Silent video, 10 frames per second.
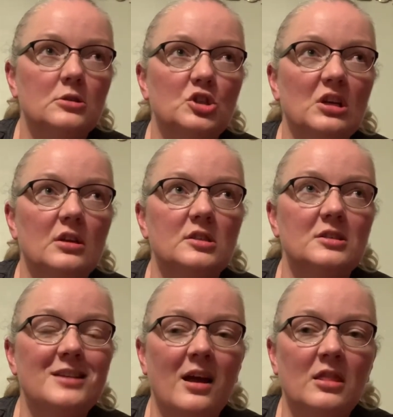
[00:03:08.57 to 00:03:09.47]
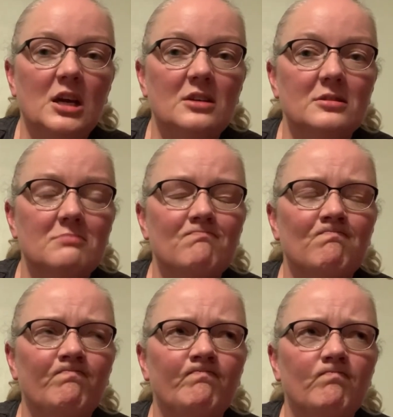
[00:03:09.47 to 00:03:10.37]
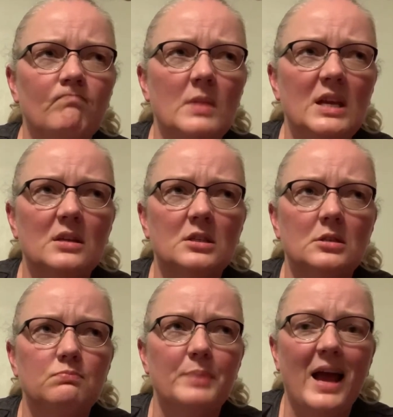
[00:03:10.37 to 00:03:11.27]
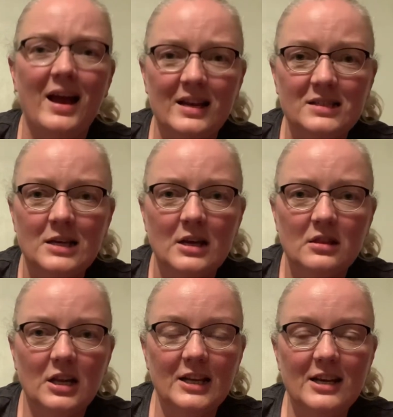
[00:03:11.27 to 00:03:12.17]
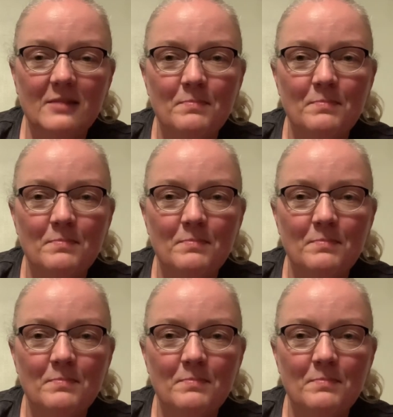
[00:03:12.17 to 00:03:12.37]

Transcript: just 9,000 metres behind the leader